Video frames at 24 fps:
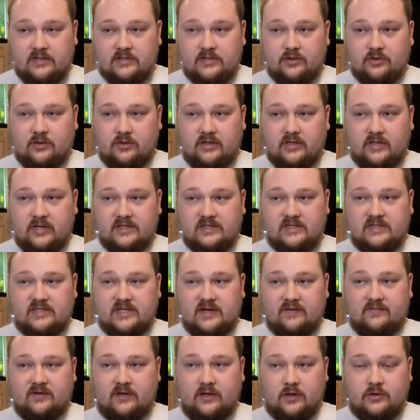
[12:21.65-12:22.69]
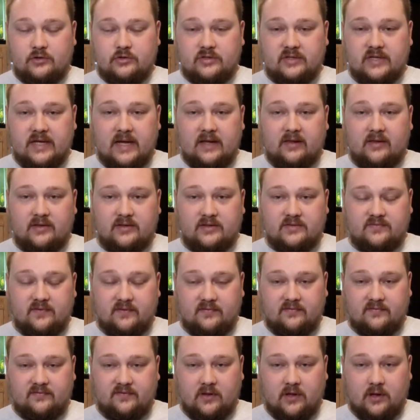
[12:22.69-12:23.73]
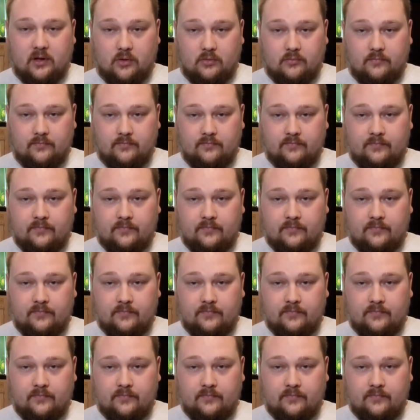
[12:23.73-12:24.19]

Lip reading: So you're looking at 700 gallons of flow,